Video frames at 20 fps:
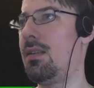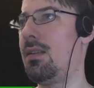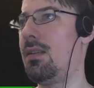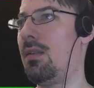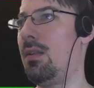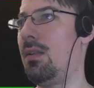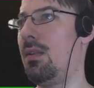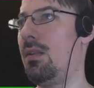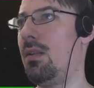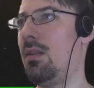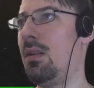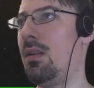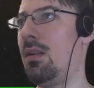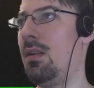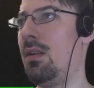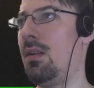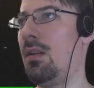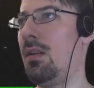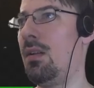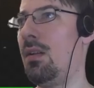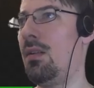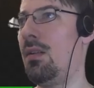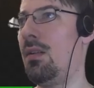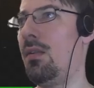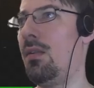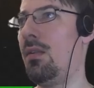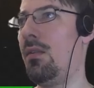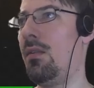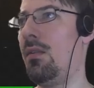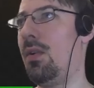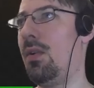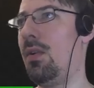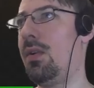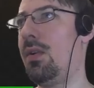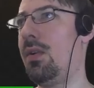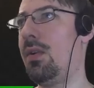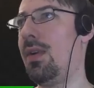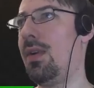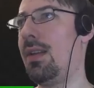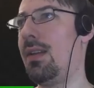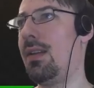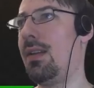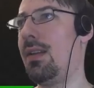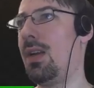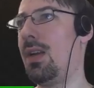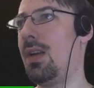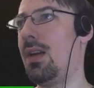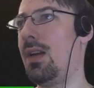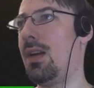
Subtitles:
first. Well, then we have this AM,